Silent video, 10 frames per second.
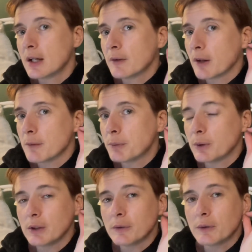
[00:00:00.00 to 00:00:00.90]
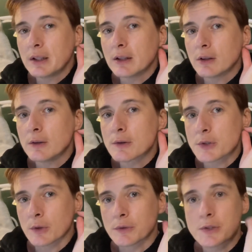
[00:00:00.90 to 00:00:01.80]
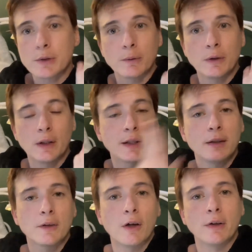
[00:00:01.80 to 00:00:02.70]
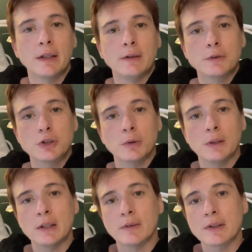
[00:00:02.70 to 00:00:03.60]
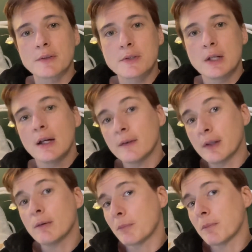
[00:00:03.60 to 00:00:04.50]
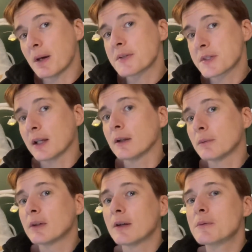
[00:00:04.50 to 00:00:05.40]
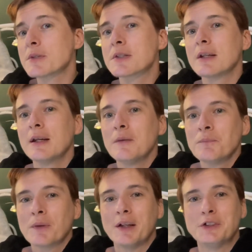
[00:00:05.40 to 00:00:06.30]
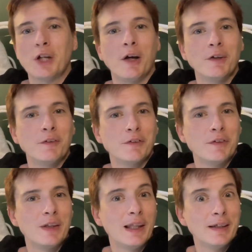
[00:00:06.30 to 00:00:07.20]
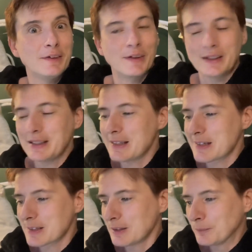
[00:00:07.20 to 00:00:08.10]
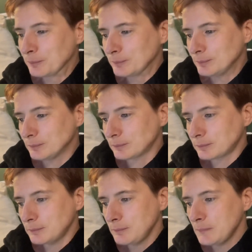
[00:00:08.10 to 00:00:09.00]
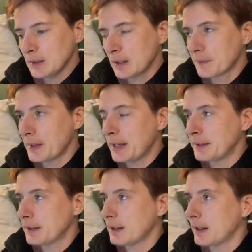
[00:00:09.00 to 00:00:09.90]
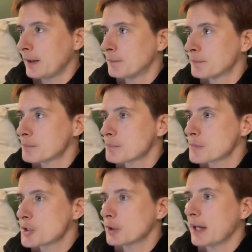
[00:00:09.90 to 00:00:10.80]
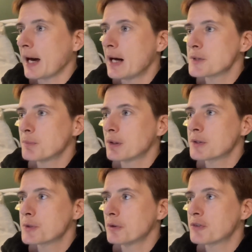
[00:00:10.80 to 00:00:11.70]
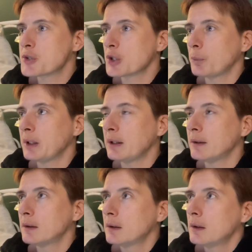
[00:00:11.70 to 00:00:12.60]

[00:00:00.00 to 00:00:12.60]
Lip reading: that I put little ear hooks on so you looked like you had high heel shoe earrings. They were my best seller when I was a child in the late 90s. And then, so yeah, as my sort of sewing